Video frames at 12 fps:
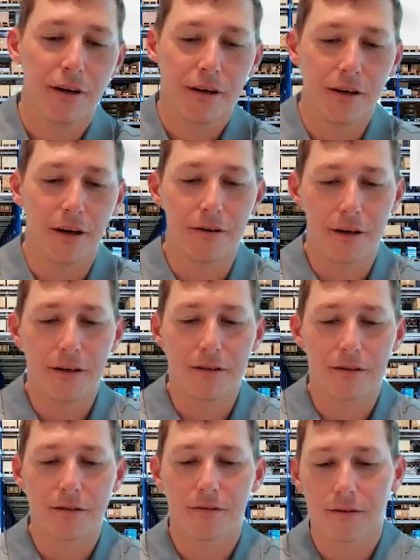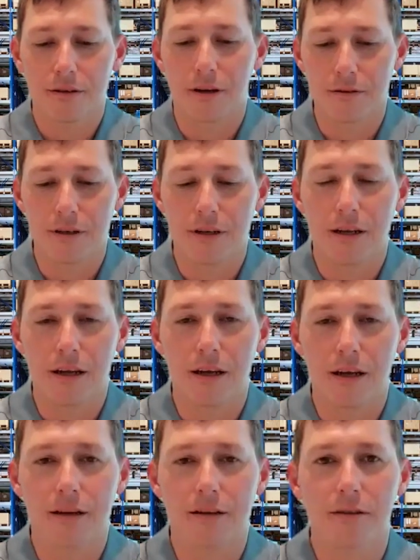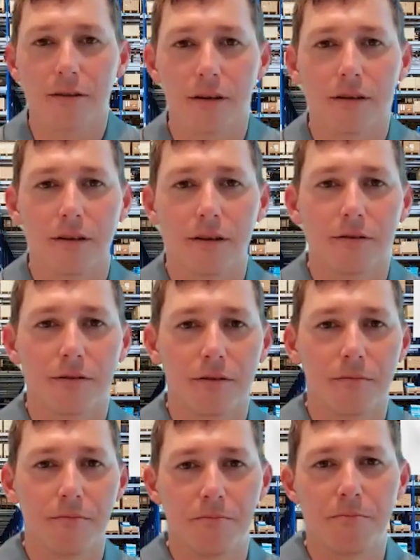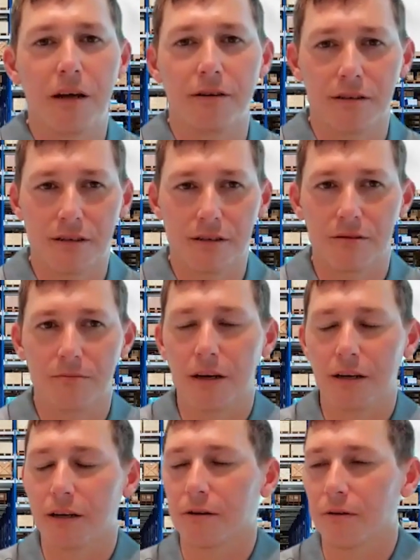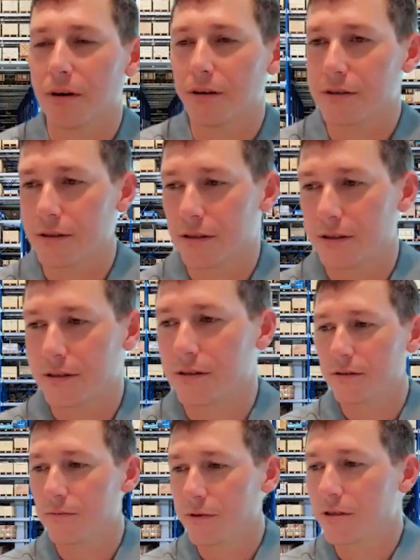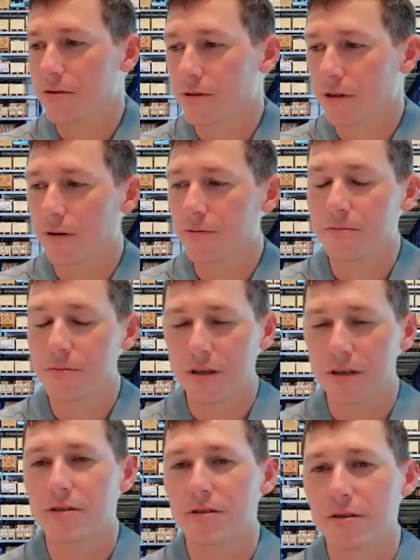And he's, leaning into the better decision making around these things resource optimization.